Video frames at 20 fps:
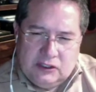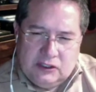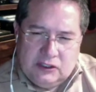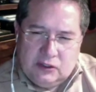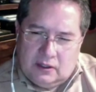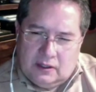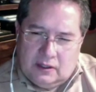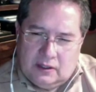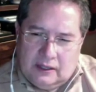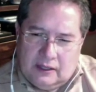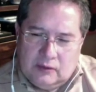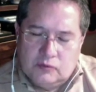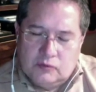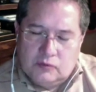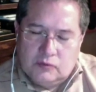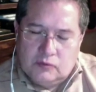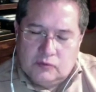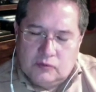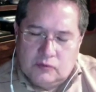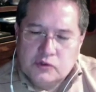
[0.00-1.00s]
I don't
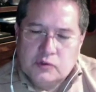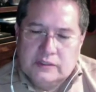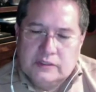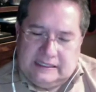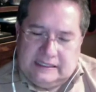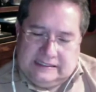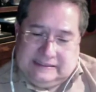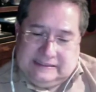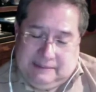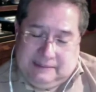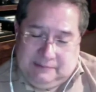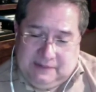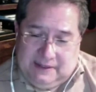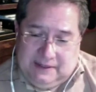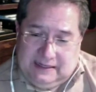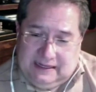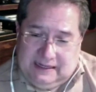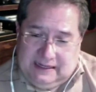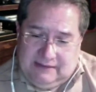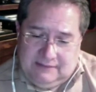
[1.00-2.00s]
truly accept that I
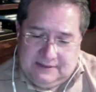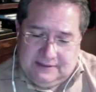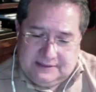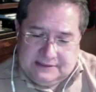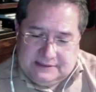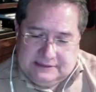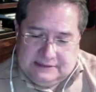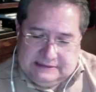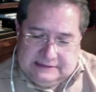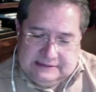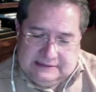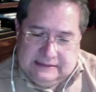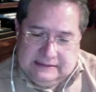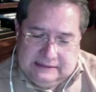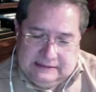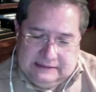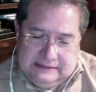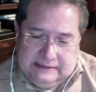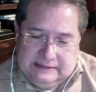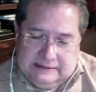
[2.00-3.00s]
have this
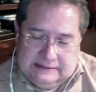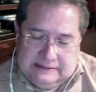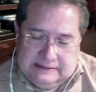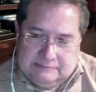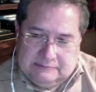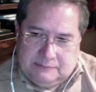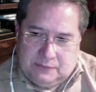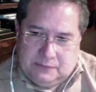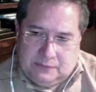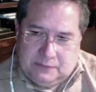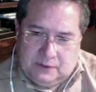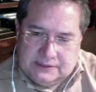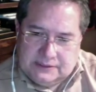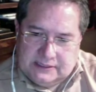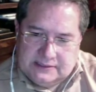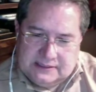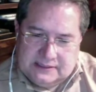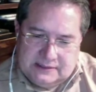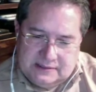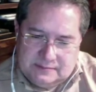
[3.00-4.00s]
disease
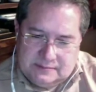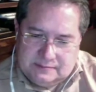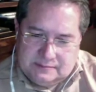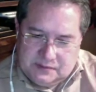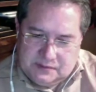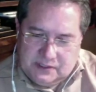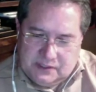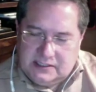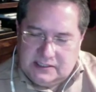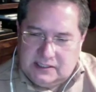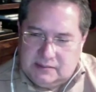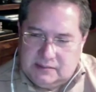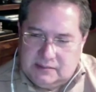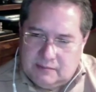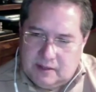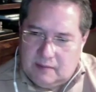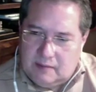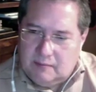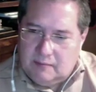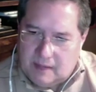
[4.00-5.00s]
process. It's changing
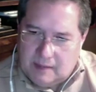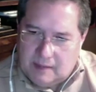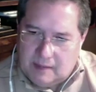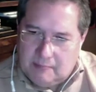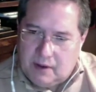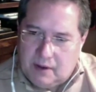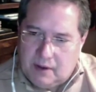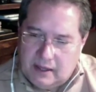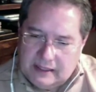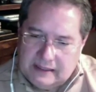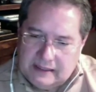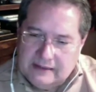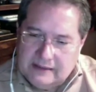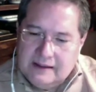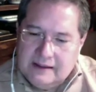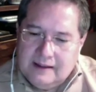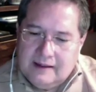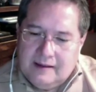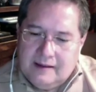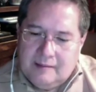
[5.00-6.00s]
my body,
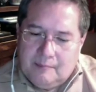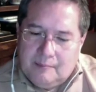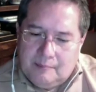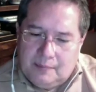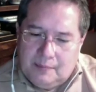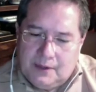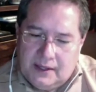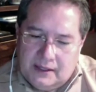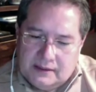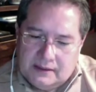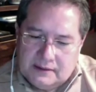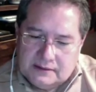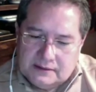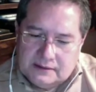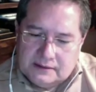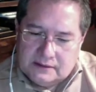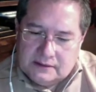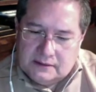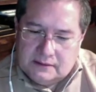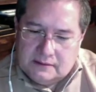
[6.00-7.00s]
but
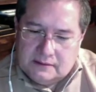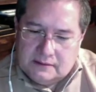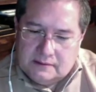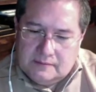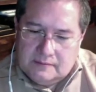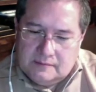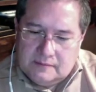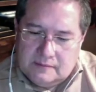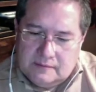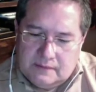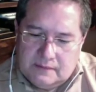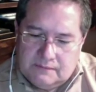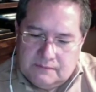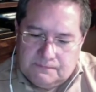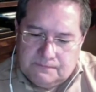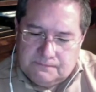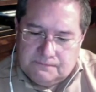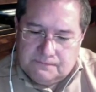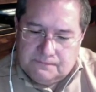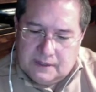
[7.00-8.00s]

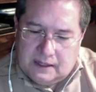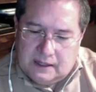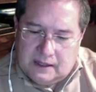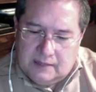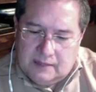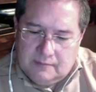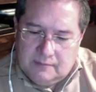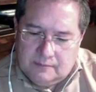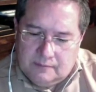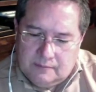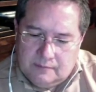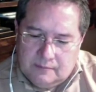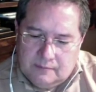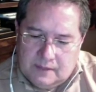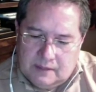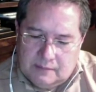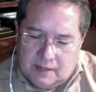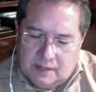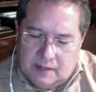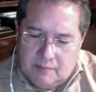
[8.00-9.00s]
in
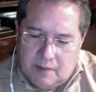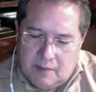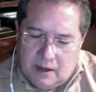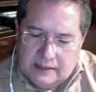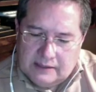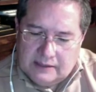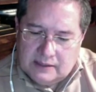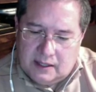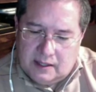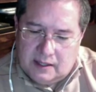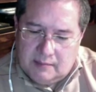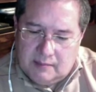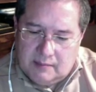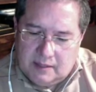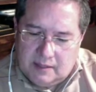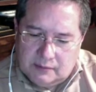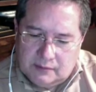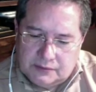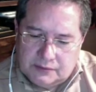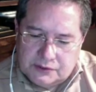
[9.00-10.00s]
my mind, I'm
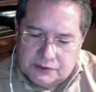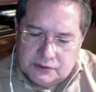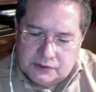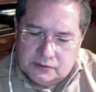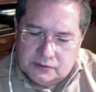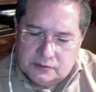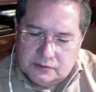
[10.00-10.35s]
able to